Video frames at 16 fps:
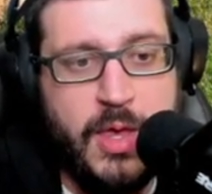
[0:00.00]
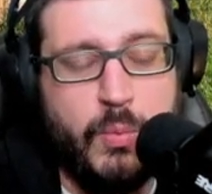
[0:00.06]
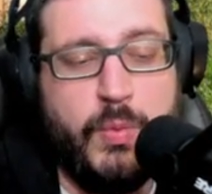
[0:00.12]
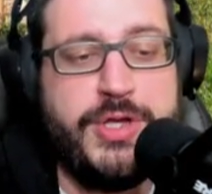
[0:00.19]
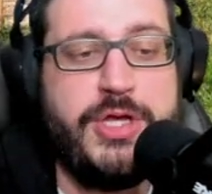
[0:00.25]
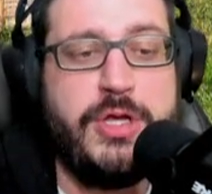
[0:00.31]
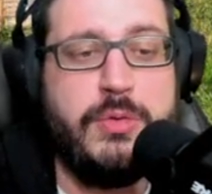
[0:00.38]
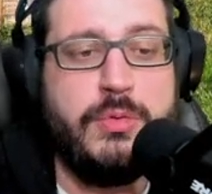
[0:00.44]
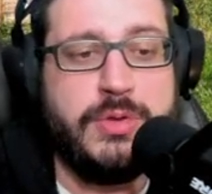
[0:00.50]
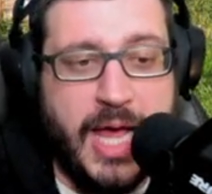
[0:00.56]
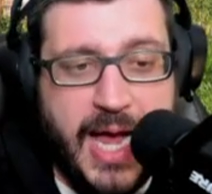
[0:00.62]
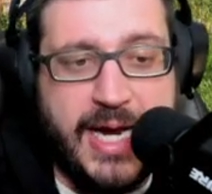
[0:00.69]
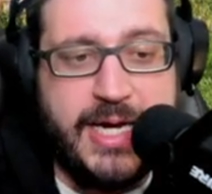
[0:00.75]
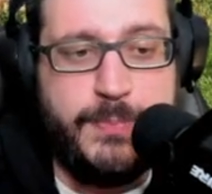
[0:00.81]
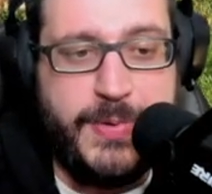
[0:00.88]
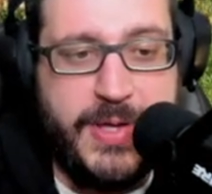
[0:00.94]
When you
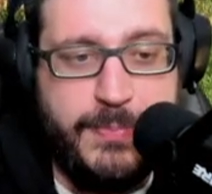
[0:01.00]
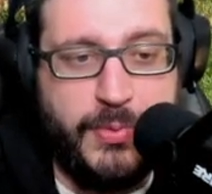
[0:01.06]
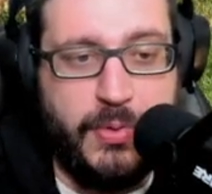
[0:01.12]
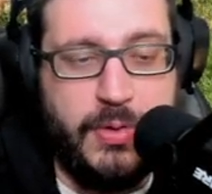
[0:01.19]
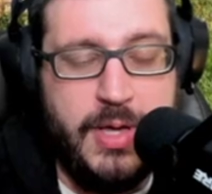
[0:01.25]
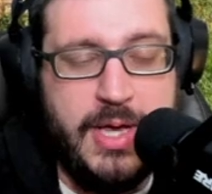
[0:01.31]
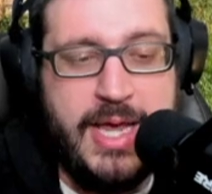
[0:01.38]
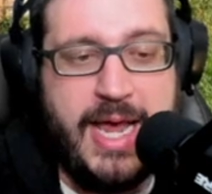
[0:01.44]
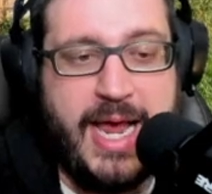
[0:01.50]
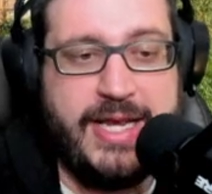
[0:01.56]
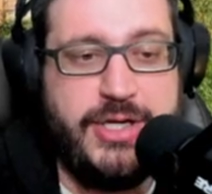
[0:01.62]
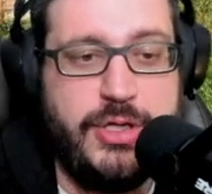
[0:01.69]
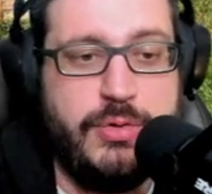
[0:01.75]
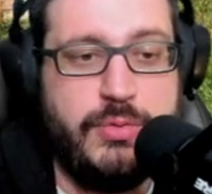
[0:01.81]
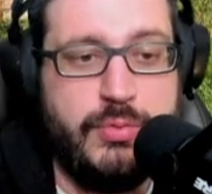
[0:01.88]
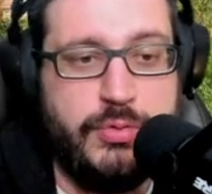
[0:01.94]
lie to people
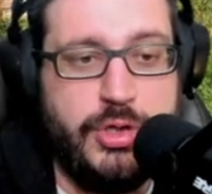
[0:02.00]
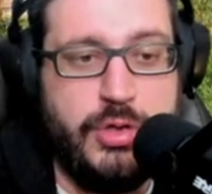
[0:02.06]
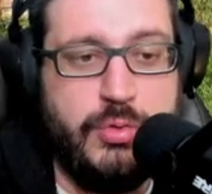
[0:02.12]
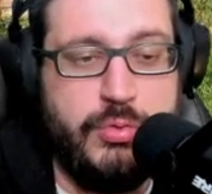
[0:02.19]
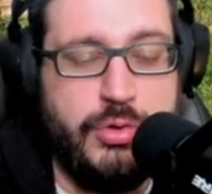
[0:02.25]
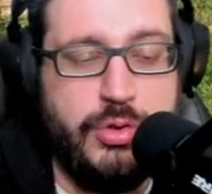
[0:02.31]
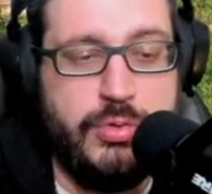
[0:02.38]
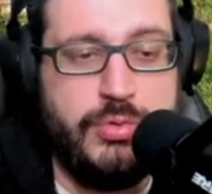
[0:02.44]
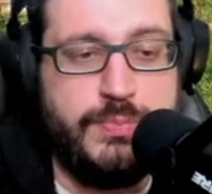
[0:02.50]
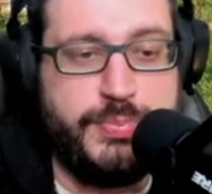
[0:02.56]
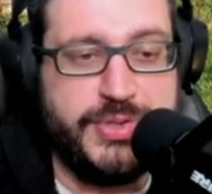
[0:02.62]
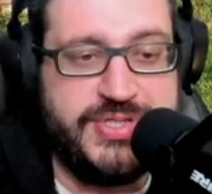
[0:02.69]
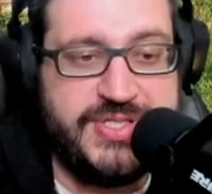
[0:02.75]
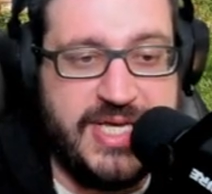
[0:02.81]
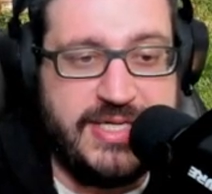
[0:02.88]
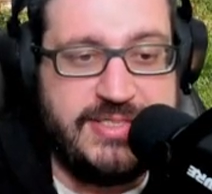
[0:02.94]
and you
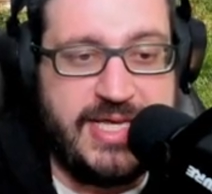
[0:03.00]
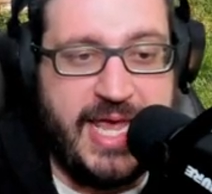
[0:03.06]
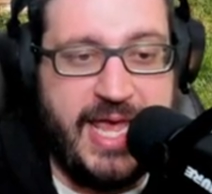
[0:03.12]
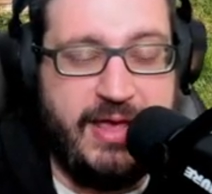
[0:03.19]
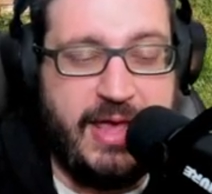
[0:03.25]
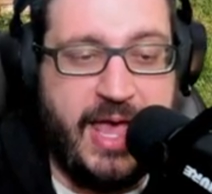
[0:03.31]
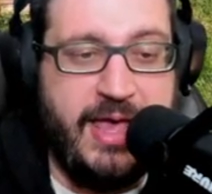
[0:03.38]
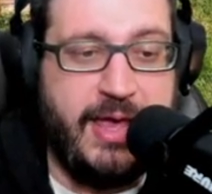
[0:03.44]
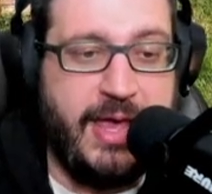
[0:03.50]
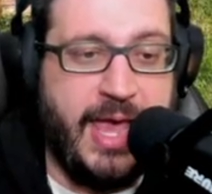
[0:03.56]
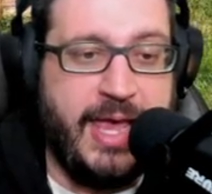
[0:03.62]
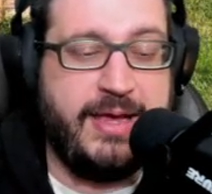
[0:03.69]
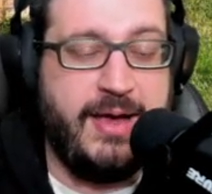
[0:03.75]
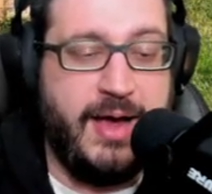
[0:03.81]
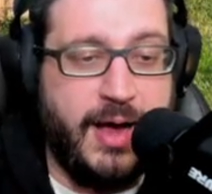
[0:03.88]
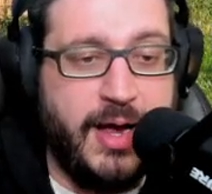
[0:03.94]
present
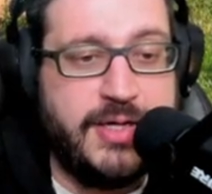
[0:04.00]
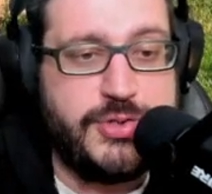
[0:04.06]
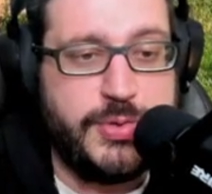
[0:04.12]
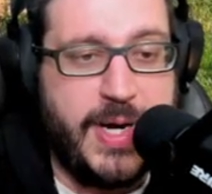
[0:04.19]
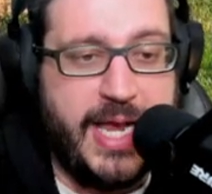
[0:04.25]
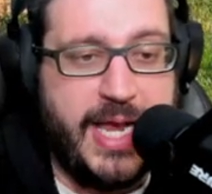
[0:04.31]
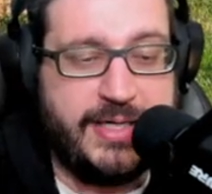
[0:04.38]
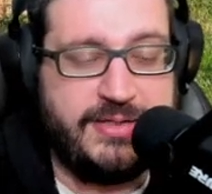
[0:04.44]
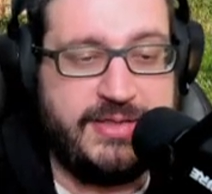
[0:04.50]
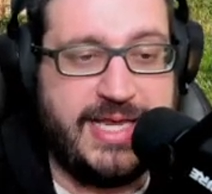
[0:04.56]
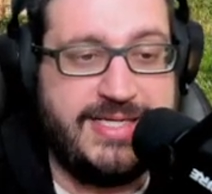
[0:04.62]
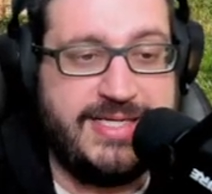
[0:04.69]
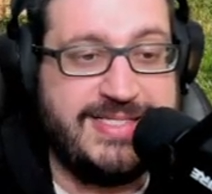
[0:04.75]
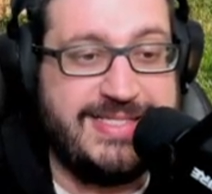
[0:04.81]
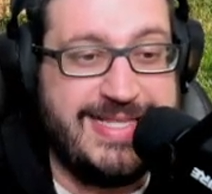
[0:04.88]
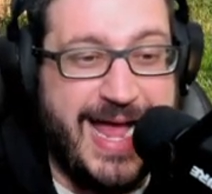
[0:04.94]
a contract that
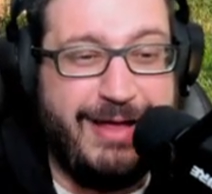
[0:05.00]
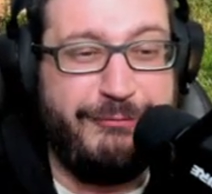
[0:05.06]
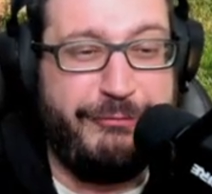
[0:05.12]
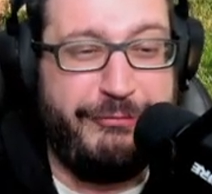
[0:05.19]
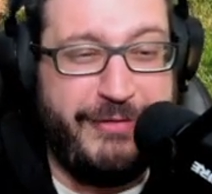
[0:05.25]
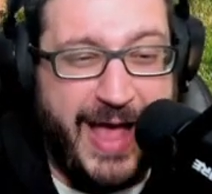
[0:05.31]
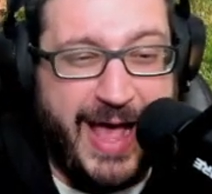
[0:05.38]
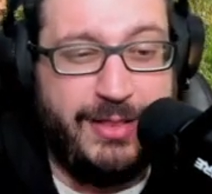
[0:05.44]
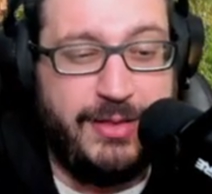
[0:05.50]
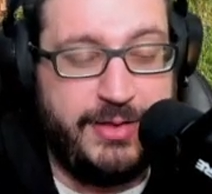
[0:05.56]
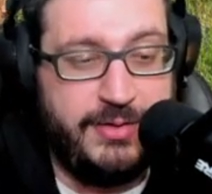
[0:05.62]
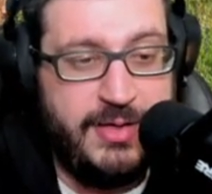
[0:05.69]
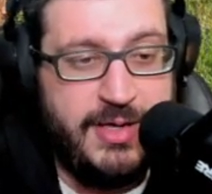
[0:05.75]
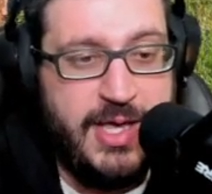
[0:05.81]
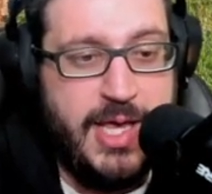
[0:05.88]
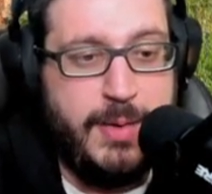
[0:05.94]
is not
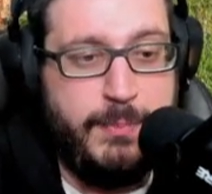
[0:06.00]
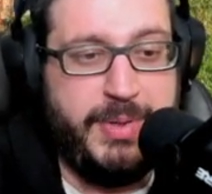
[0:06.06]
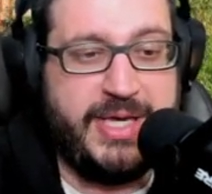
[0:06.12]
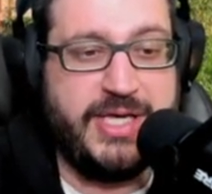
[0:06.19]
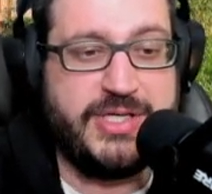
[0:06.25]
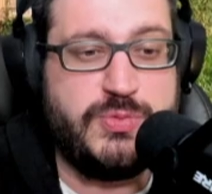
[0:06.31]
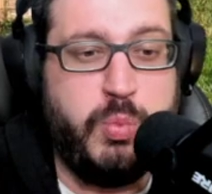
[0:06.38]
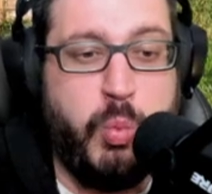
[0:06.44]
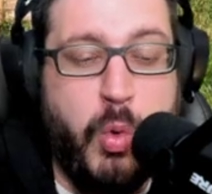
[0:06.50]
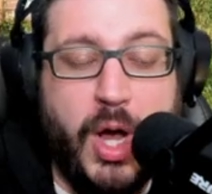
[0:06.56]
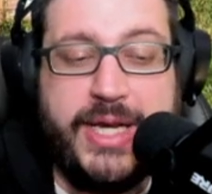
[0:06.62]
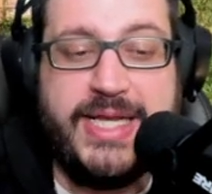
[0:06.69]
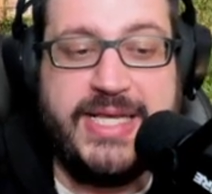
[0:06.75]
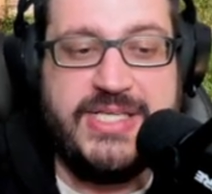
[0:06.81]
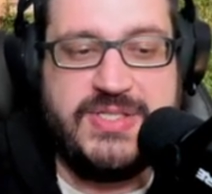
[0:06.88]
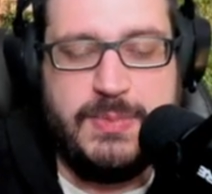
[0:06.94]
valid because
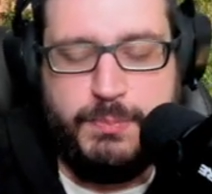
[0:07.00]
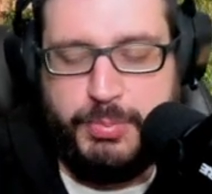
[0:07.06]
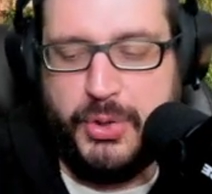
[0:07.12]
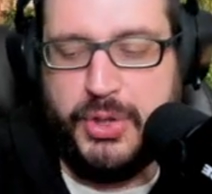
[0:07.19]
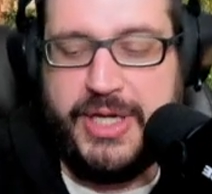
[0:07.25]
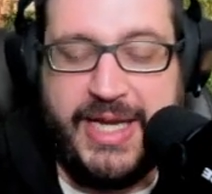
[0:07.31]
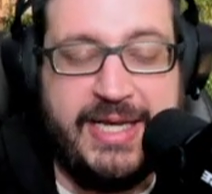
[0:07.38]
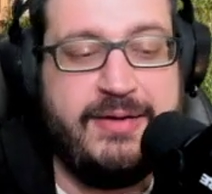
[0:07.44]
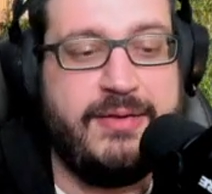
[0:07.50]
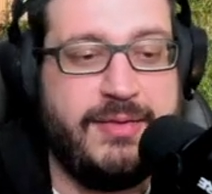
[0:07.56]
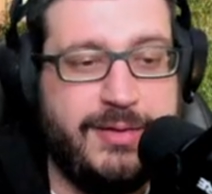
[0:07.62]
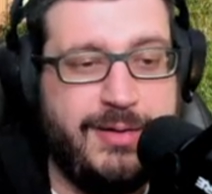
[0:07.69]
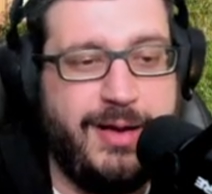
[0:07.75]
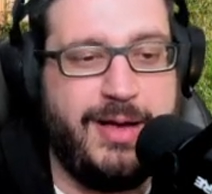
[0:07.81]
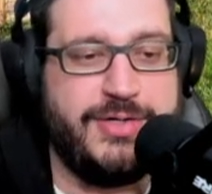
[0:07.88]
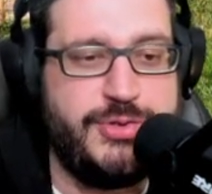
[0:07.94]
what is put into
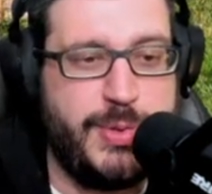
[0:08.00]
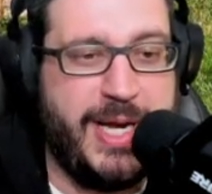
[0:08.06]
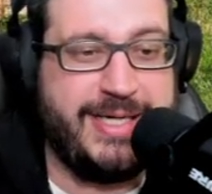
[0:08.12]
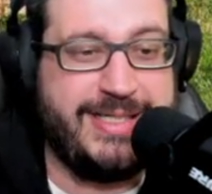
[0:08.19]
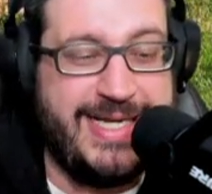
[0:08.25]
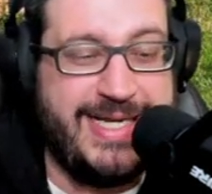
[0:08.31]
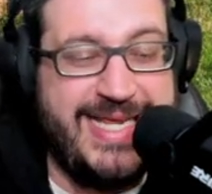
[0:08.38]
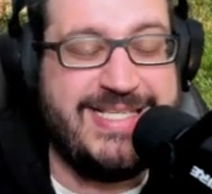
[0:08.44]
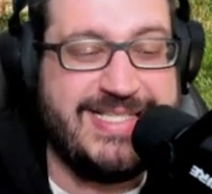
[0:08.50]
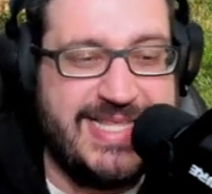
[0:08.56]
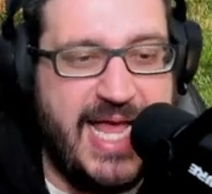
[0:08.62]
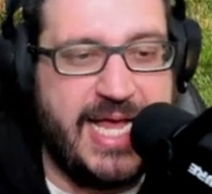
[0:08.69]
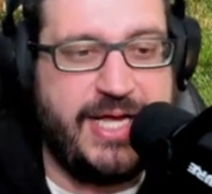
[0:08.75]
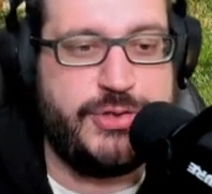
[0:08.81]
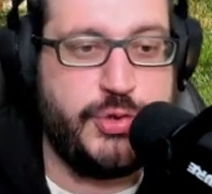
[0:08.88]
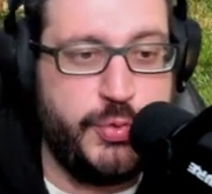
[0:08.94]
the contract is
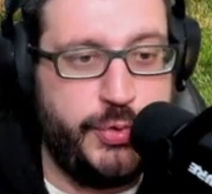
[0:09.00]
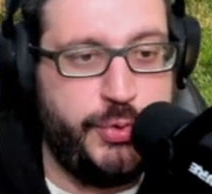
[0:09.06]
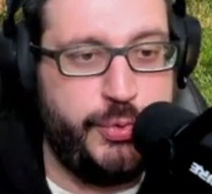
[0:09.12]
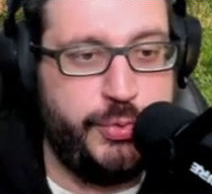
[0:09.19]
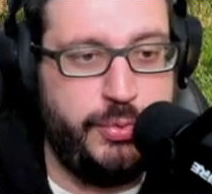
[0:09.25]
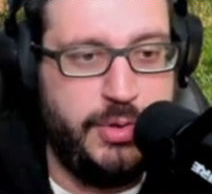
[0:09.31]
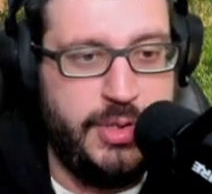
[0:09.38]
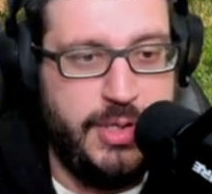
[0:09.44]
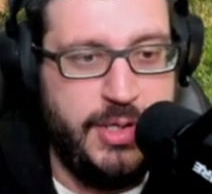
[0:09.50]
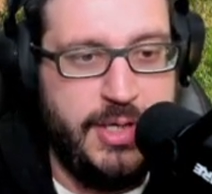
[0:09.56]
not true,